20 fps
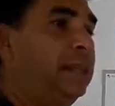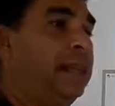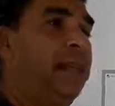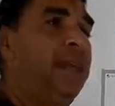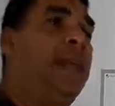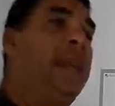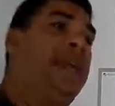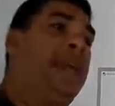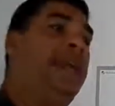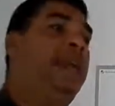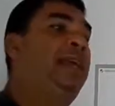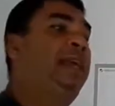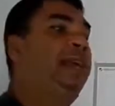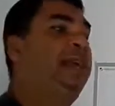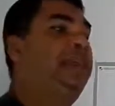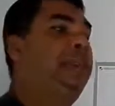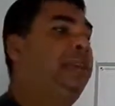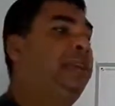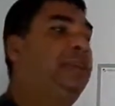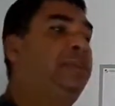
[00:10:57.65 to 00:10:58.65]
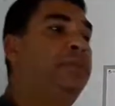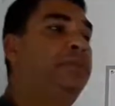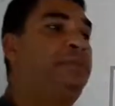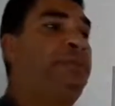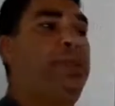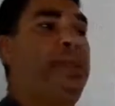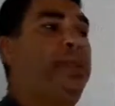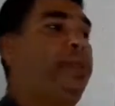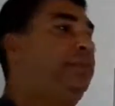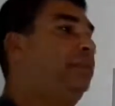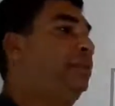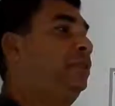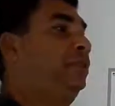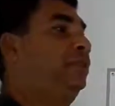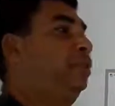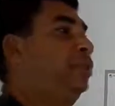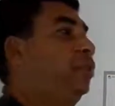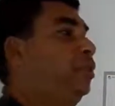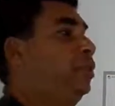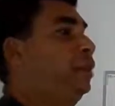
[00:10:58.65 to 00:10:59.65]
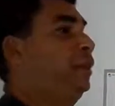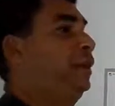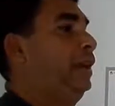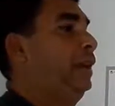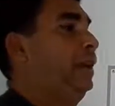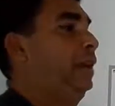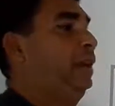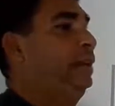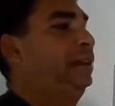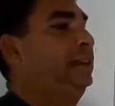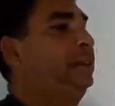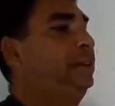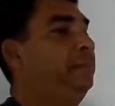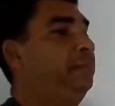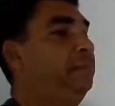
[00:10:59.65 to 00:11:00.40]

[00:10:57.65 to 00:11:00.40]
And he was playing with his daughter, and